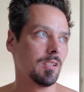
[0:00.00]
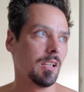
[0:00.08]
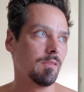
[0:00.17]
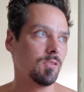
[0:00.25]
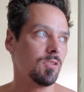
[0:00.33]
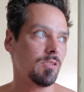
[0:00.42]

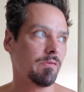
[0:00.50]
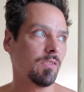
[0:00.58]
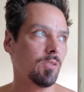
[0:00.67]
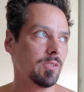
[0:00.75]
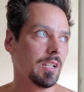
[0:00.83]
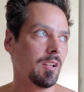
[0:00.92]
if you're just
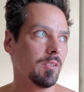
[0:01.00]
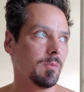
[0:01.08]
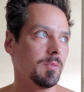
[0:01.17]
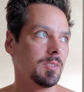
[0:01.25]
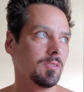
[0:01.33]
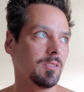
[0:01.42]
floating out in the
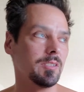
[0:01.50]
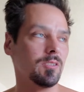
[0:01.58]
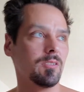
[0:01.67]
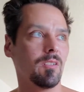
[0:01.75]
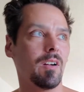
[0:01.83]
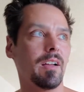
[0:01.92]
middle and you
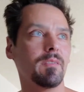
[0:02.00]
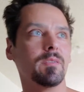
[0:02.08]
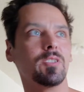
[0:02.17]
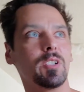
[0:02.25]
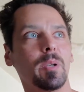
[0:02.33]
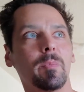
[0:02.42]
don't have a
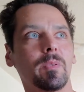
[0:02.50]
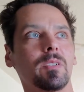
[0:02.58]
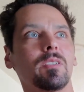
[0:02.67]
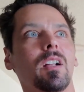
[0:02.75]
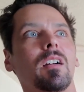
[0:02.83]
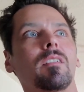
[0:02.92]
ship and
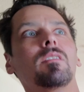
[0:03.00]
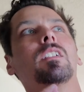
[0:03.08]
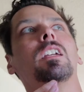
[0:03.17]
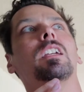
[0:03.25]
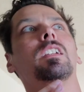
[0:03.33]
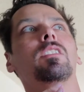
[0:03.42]
you're not,
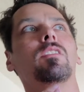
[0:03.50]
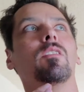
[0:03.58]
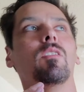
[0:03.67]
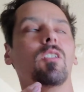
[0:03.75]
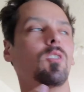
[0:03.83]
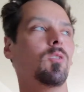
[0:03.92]

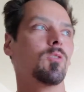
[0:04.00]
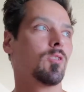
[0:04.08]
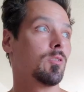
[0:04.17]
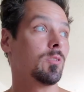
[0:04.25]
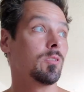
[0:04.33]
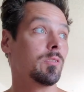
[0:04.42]
a whole
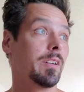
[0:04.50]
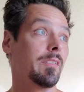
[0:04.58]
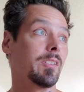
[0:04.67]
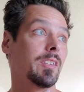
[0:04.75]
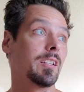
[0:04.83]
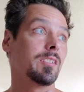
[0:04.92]
crew and
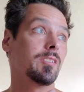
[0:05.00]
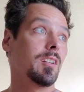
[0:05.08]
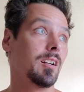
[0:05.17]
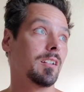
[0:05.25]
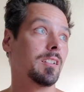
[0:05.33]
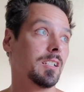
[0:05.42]
everything, you're
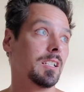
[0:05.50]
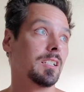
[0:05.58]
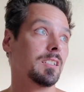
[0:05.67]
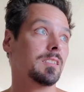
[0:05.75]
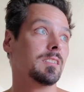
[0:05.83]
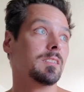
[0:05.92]
not
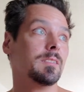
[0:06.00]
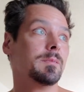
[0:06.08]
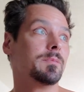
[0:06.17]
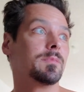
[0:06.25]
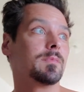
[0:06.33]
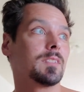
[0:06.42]

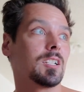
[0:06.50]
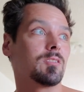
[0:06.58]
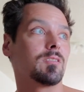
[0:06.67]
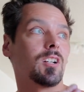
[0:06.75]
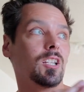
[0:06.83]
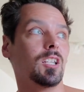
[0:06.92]

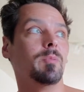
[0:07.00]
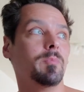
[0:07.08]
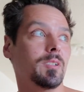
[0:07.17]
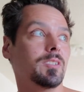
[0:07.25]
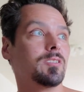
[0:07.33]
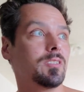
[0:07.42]

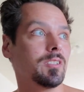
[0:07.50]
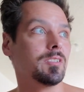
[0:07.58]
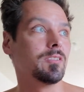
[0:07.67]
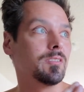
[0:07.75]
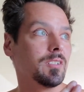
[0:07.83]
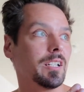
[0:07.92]
Columbus
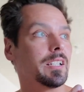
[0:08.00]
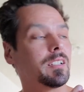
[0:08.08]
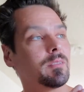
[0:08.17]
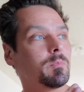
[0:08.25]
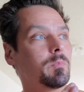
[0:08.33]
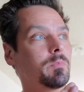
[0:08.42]
and you're
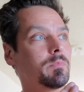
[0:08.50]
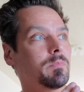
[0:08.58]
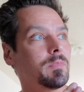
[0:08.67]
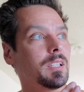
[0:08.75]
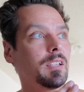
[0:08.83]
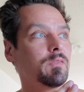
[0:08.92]
like,
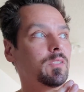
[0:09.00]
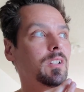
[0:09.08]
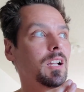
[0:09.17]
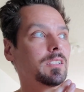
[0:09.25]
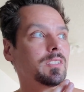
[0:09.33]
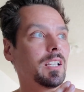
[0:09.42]
if you're
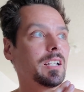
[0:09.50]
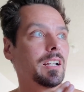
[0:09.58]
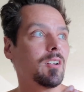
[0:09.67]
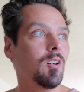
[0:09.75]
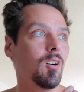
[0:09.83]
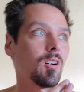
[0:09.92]
not setting
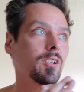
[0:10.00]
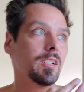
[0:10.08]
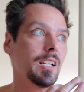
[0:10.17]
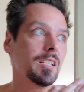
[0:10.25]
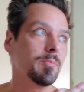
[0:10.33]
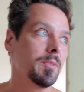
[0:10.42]
out on
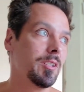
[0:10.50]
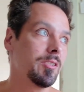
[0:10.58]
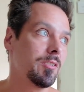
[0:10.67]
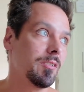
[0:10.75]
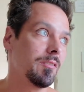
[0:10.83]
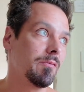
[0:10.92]
an
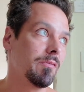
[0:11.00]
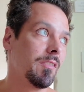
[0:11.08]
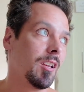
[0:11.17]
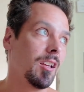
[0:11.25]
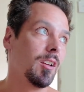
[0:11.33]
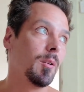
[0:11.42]
expedition of
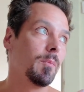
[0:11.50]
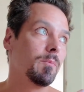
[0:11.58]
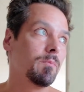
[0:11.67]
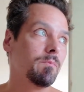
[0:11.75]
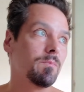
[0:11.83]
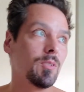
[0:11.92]

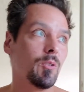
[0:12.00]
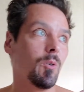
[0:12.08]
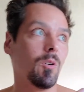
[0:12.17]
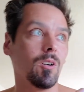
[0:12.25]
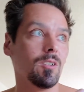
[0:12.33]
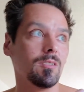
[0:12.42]

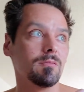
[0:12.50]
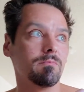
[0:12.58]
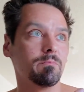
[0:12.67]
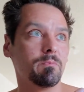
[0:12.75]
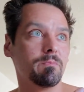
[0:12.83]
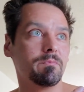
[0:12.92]
pure,
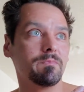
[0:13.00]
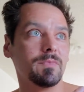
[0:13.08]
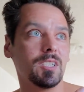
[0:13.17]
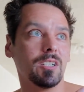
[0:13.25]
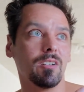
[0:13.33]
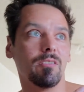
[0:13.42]

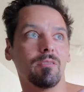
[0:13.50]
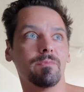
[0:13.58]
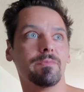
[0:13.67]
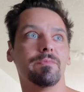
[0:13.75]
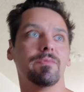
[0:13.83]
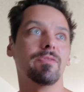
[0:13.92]

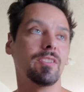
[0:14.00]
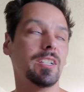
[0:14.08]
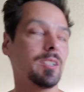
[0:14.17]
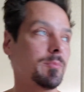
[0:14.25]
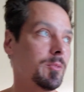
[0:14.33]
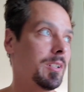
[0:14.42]

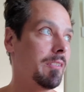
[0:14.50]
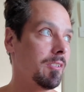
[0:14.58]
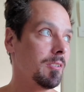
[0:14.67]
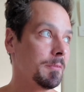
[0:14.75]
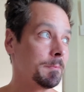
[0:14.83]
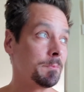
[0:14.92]
freedom or whatever,